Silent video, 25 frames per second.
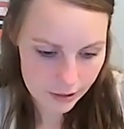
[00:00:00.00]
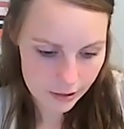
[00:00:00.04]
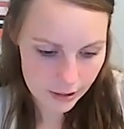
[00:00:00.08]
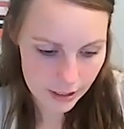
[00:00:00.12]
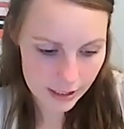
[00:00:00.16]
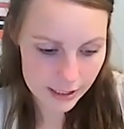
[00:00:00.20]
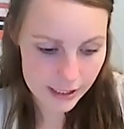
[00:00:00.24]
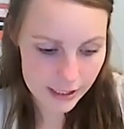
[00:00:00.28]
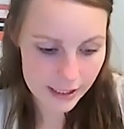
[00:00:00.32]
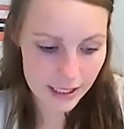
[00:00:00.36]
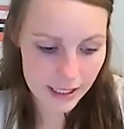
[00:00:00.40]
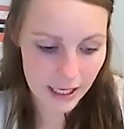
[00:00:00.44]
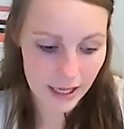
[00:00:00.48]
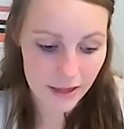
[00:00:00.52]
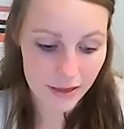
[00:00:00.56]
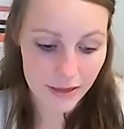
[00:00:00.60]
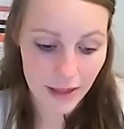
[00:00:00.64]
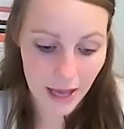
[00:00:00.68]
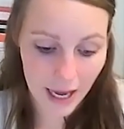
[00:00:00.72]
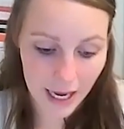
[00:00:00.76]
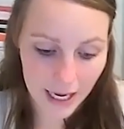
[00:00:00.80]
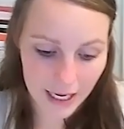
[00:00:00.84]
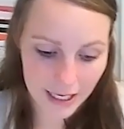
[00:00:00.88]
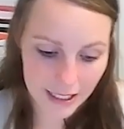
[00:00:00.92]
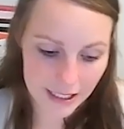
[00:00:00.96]
Let's see,
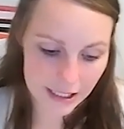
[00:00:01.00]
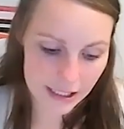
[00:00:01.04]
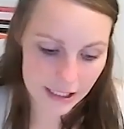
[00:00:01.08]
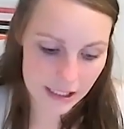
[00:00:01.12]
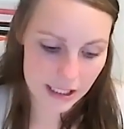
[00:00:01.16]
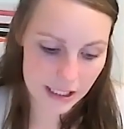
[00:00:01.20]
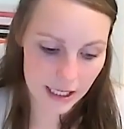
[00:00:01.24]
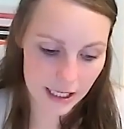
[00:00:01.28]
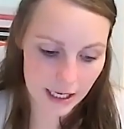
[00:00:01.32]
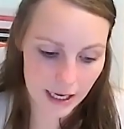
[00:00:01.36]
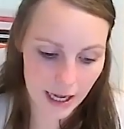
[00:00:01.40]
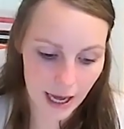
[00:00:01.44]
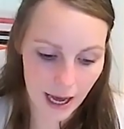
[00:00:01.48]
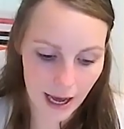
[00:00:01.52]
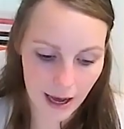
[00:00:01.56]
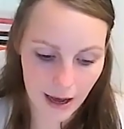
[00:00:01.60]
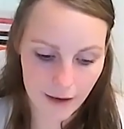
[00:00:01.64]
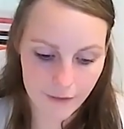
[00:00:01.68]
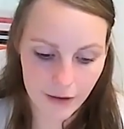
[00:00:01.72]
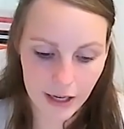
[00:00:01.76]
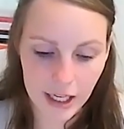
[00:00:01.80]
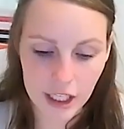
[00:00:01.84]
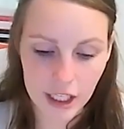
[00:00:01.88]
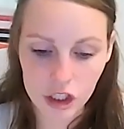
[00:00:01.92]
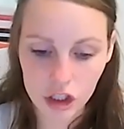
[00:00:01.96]

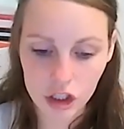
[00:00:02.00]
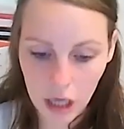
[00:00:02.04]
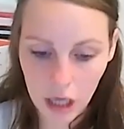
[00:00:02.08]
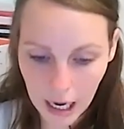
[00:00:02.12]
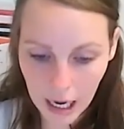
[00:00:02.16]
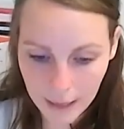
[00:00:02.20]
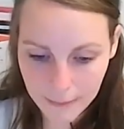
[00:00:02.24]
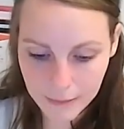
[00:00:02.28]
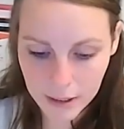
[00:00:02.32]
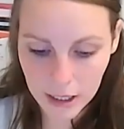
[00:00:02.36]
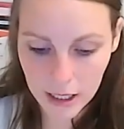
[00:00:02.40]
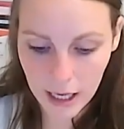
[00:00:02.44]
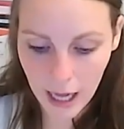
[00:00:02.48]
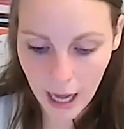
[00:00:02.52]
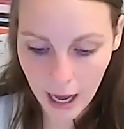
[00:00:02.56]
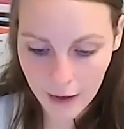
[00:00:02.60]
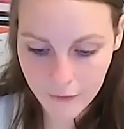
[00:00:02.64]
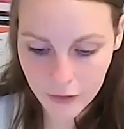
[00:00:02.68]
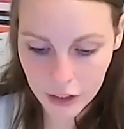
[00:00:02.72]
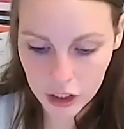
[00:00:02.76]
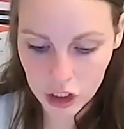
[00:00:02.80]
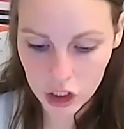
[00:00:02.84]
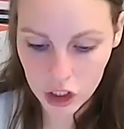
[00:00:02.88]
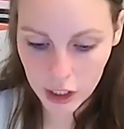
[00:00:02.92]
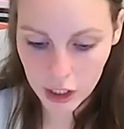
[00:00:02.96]
each tribe did have
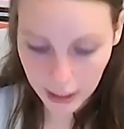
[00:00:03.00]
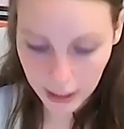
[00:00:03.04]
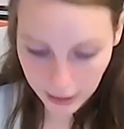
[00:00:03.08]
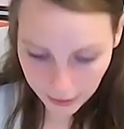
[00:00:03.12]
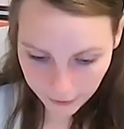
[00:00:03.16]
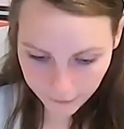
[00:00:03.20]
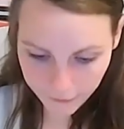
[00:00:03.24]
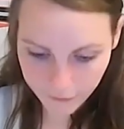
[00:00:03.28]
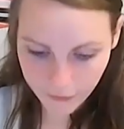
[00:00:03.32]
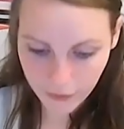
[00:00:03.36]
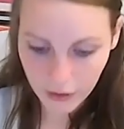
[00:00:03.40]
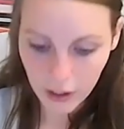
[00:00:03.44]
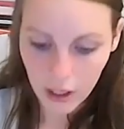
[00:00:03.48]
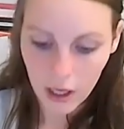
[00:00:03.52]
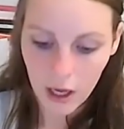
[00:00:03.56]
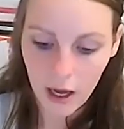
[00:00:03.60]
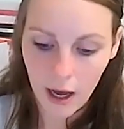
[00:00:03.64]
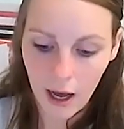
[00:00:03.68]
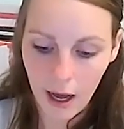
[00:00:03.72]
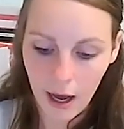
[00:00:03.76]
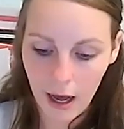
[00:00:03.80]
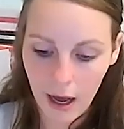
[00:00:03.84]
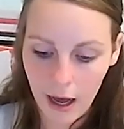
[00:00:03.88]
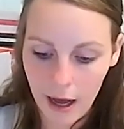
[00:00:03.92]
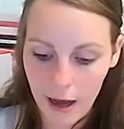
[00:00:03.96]
a chief,
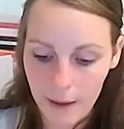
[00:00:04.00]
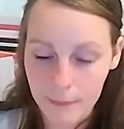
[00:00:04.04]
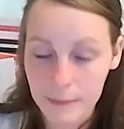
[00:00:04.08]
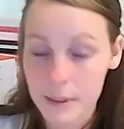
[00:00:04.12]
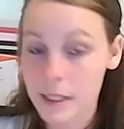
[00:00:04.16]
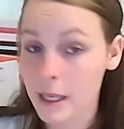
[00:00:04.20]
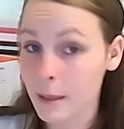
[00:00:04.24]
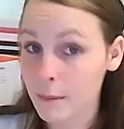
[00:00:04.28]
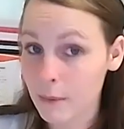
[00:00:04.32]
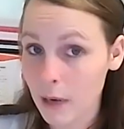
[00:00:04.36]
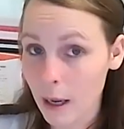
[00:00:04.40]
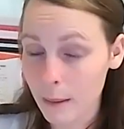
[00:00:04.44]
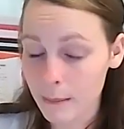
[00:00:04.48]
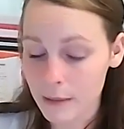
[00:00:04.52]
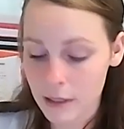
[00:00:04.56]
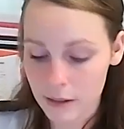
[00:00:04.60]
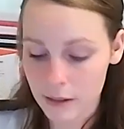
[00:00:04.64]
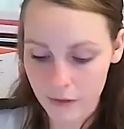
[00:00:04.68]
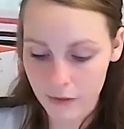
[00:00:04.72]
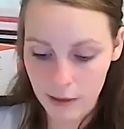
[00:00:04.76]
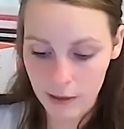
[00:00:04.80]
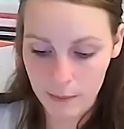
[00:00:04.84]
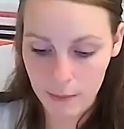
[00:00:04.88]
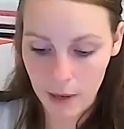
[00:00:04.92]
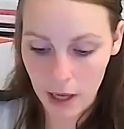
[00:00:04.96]
sometimes
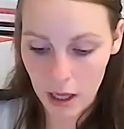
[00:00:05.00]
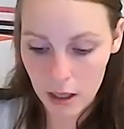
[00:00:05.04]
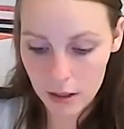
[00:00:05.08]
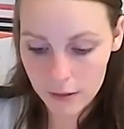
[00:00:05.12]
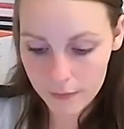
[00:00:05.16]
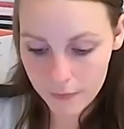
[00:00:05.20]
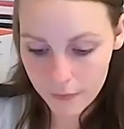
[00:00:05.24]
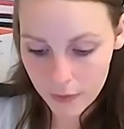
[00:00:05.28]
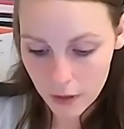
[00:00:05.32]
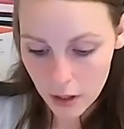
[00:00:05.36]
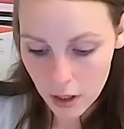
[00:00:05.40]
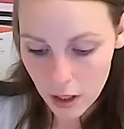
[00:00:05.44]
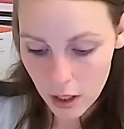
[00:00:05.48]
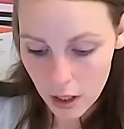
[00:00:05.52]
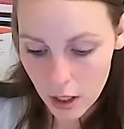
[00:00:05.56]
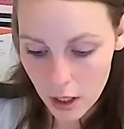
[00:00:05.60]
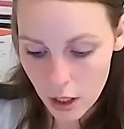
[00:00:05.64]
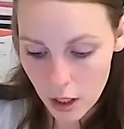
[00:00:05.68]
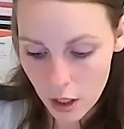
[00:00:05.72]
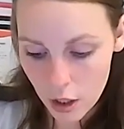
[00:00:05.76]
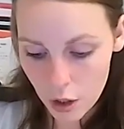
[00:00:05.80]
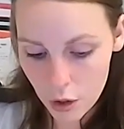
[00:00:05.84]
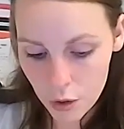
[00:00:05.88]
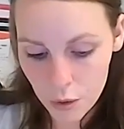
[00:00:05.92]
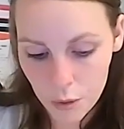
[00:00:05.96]
female,
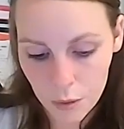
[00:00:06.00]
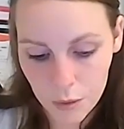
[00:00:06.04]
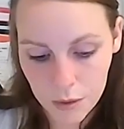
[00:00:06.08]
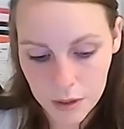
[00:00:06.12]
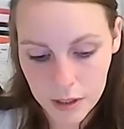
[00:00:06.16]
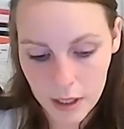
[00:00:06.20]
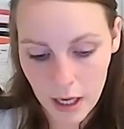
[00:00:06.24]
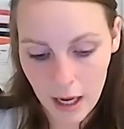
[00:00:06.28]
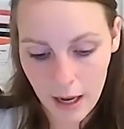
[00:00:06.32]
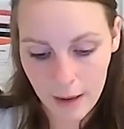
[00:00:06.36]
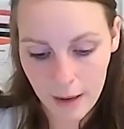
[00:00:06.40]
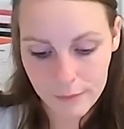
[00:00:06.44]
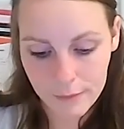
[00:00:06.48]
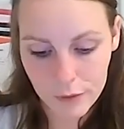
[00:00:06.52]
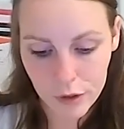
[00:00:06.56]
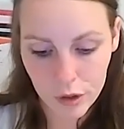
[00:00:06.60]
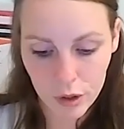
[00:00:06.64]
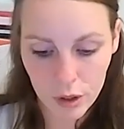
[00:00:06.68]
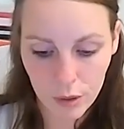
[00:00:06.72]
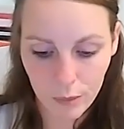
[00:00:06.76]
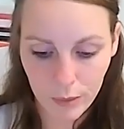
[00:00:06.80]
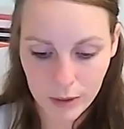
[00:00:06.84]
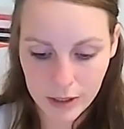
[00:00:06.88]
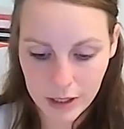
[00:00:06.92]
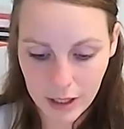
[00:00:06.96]
whose
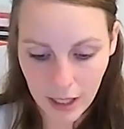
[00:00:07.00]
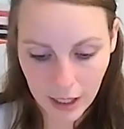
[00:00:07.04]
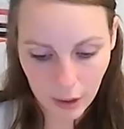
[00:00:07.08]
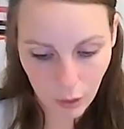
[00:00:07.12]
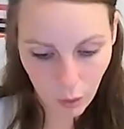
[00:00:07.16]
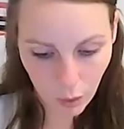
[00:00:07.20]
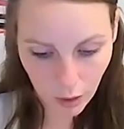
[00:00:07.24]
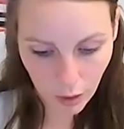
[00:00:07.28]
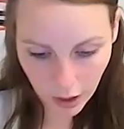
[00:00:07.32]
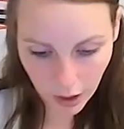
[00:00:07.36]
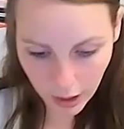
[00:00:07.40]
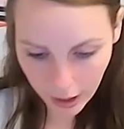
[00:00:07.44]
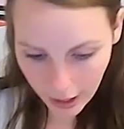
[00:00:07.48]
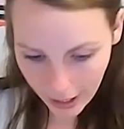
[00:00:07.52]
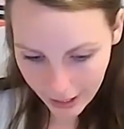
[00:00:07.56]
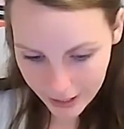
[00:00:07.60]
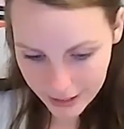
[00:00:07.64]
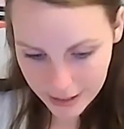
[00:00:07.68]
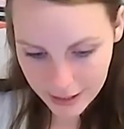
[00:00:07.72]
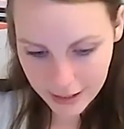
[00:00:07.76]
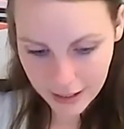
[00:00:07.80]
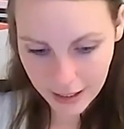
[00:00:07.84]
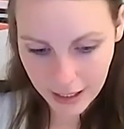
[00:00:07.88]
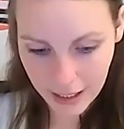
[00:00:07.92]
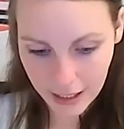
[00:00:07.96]
duty was to
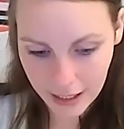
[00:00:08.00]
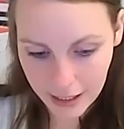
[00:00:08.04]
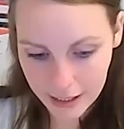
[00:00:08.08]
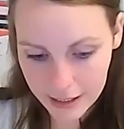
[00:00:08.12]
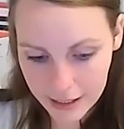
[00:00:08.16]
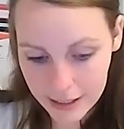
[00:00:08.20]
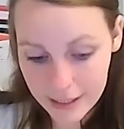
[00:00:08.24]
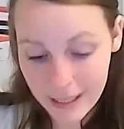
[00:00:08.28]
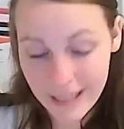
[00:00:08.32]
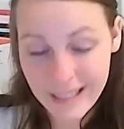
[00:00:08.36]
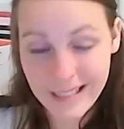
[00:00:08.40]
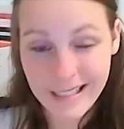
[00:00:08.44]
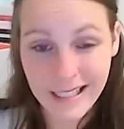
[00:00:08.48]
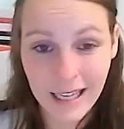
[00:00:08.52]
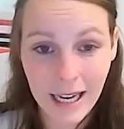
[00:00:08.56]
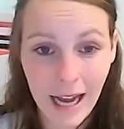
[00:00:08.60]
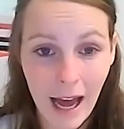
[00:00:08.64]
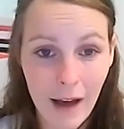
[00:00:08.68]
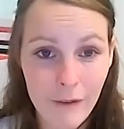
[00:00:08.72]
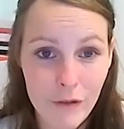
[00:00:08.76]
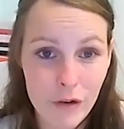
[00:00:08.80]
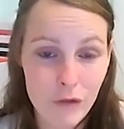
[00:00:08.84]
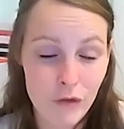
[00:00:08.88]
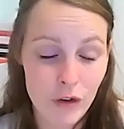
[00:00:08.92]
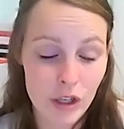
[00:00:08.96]
organize things. They did
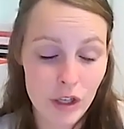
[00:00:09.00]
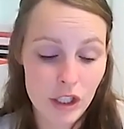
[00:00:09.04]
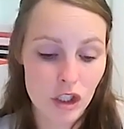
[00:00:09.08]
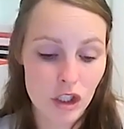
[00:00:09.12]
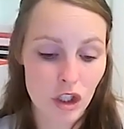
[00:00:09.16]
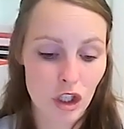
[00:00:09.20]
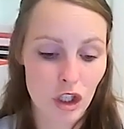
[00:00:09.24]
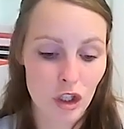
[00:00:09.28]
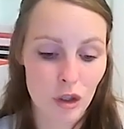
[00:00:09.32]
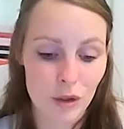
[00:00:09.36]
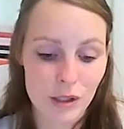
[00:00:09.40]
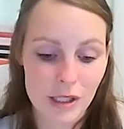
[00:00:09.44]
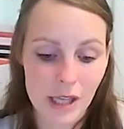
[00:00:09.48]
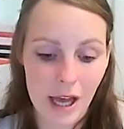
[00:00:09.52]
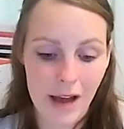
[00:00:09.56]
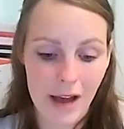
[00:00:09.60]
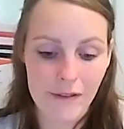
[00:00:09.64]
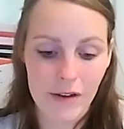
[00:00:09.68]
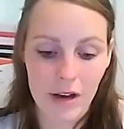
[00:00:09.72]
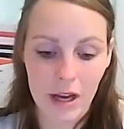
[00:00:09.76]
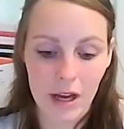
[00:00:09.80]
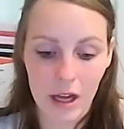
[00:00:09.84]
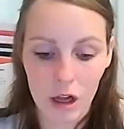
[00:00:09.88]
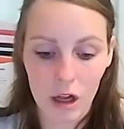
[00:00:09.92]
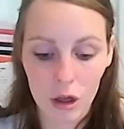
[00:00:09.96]
have a virtual use of
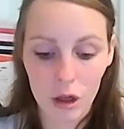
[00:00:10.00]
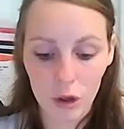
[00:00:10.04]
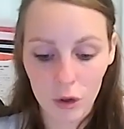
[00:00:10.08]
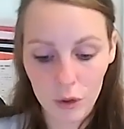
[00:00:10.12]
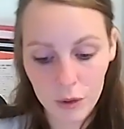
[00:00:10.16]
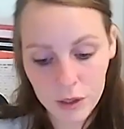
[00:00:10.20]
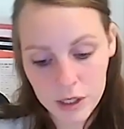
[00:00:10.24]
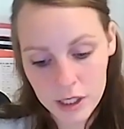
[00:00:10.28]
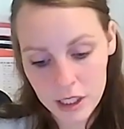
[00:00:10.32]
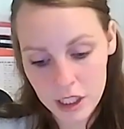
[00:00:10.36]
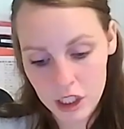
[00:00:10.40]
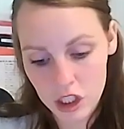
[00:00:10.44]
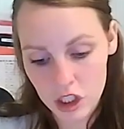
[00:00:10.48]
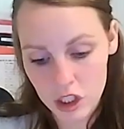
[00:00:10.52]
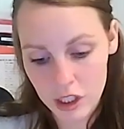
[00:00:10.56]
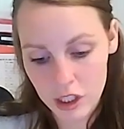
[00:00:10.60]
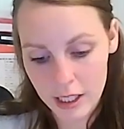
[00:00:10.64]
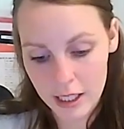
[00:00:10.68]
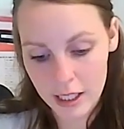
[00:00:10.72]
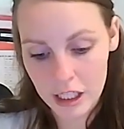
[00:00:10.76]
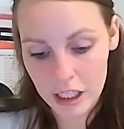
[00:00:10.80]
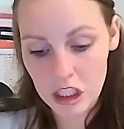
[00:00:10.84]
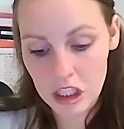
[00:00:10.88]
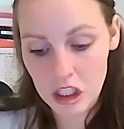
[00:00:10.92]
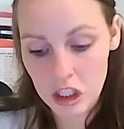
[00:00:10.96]
a
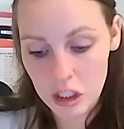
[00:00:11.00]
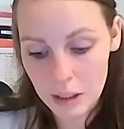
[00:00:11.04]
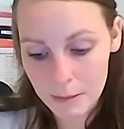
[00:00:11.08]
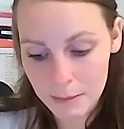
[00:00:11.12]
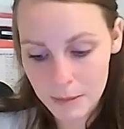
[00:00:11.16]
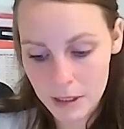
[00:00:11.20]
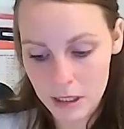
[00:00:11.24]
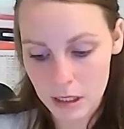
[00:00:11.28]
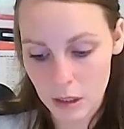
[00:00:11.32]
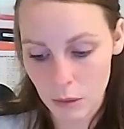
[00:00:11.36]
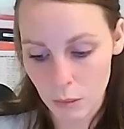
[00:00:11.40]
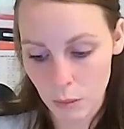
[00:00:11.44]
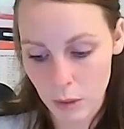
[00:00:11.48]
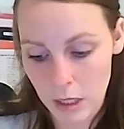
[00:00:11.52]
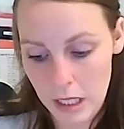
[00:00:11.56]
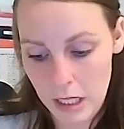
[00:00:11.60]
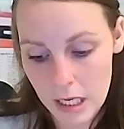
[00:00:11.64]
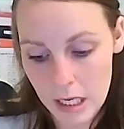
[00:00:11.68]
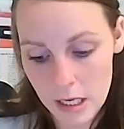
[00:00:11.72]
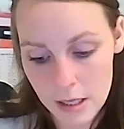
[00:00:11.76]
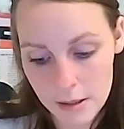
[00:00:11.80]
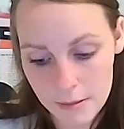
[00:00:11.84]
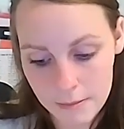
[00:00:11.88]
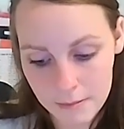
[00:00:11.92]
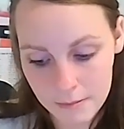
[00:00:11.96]
hallucinogen Jimson weed,